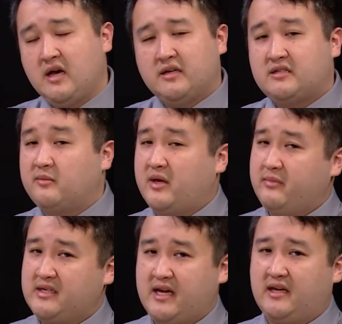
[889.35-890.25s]
Some can
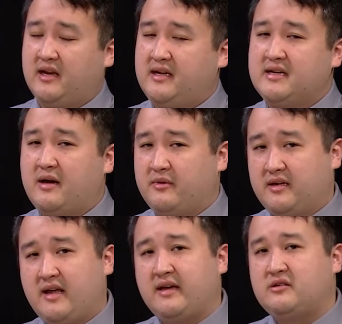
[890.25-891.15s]
be taken any time of the
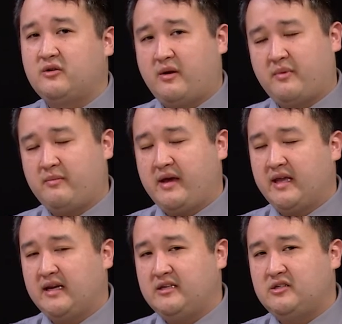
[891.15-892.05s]
day, so that might make
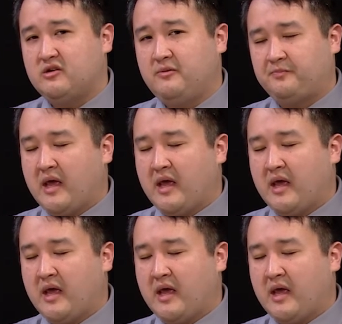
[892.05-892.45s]
it easier.